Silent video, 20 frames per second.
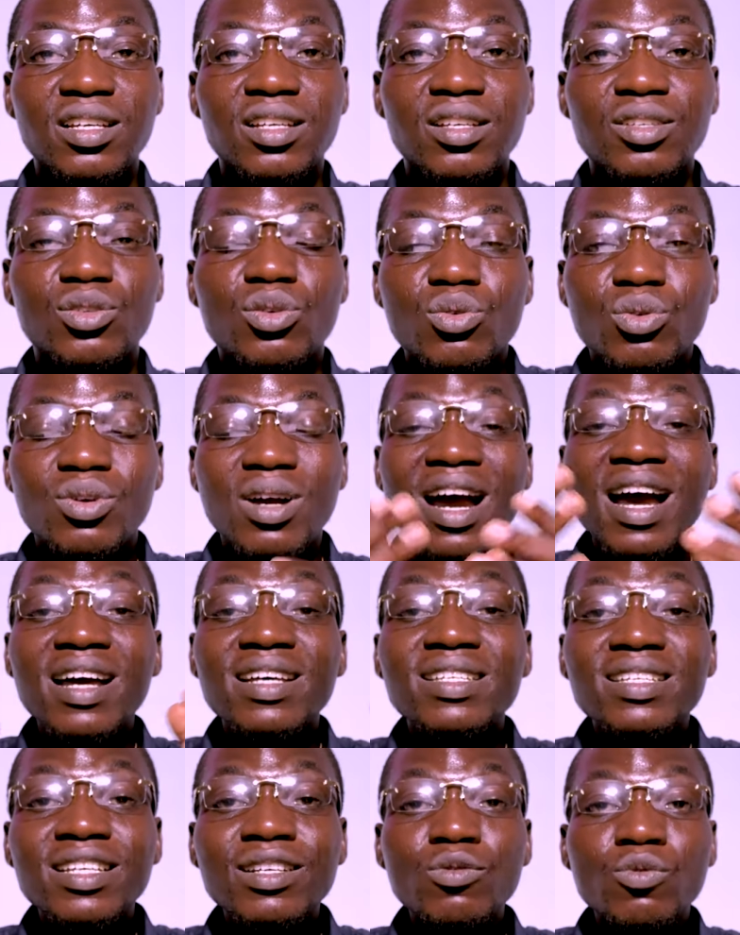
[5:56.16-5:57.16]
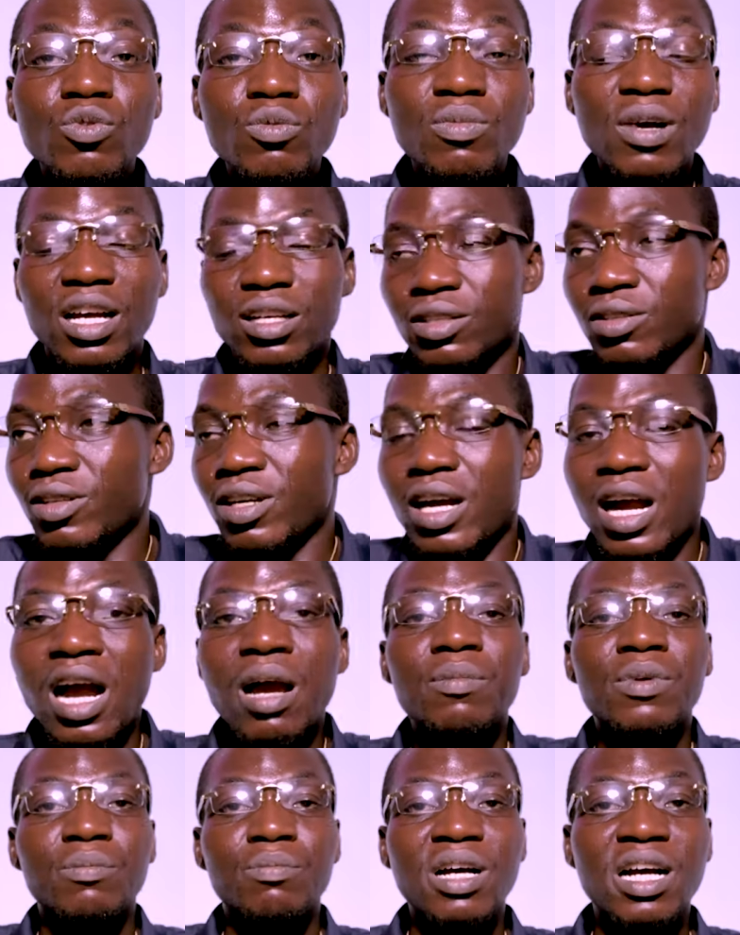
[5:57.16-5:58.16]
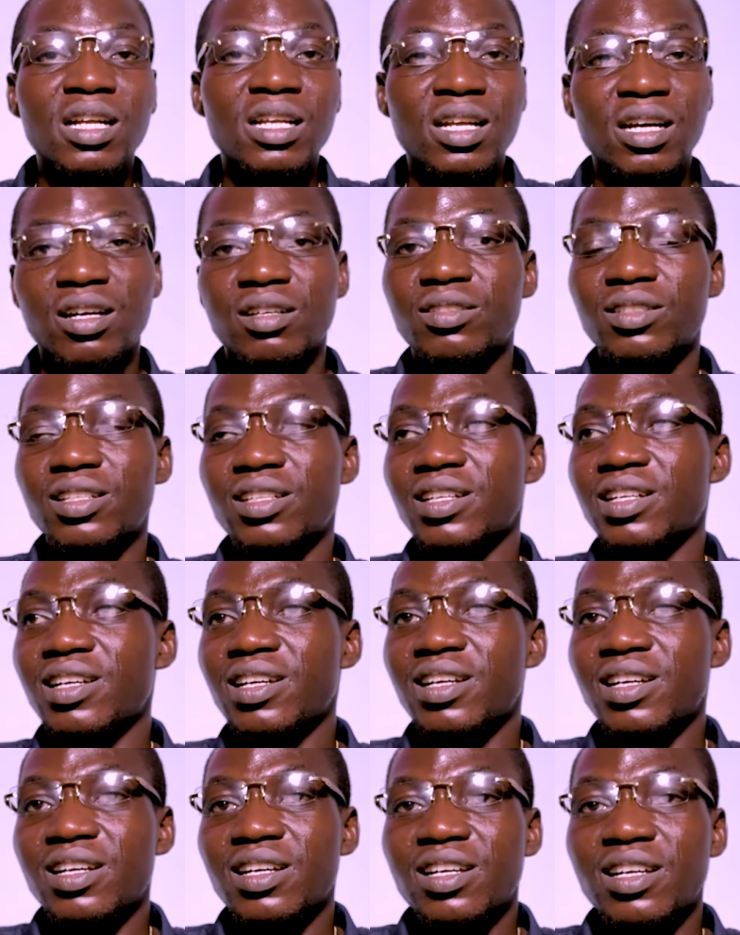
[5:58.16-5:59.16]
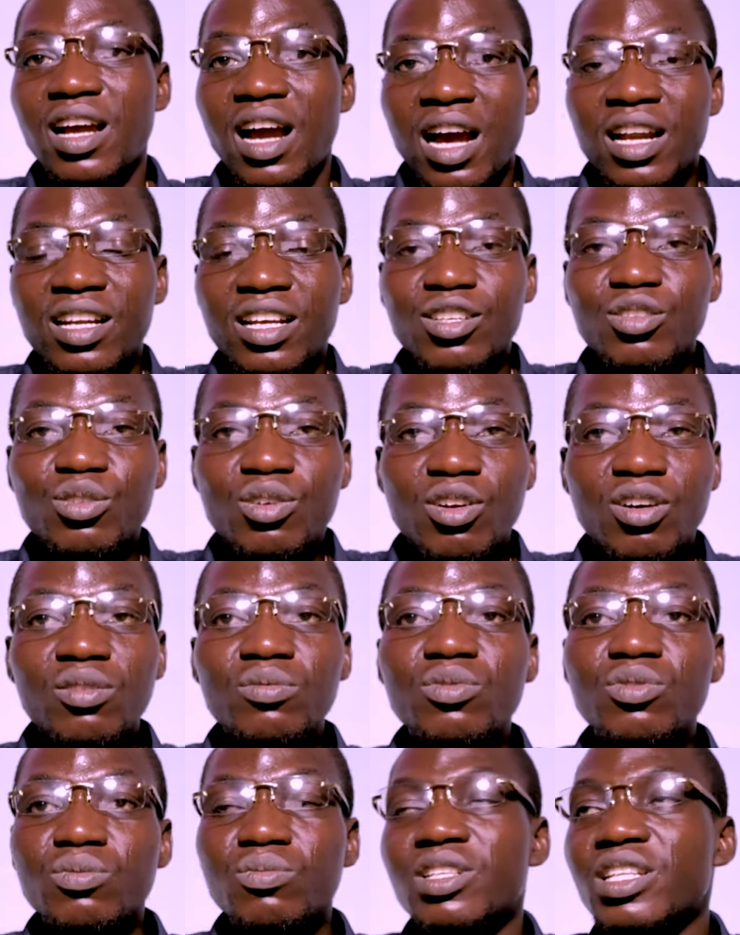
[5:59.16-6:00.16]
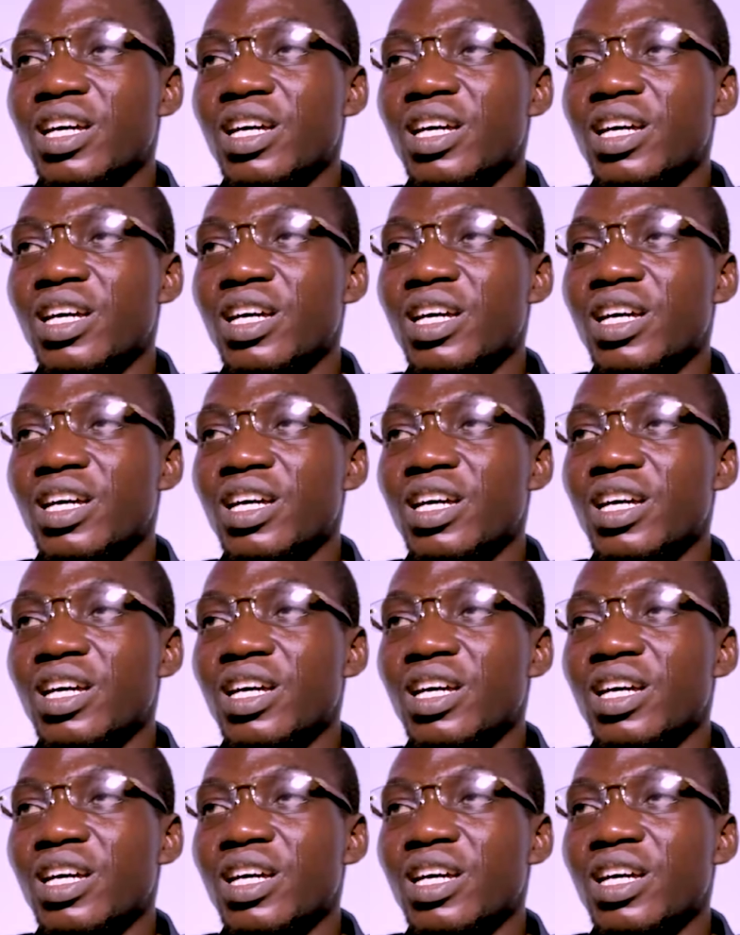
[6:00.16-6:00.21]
So as a woman, you know, I'm a man now. And then you come to me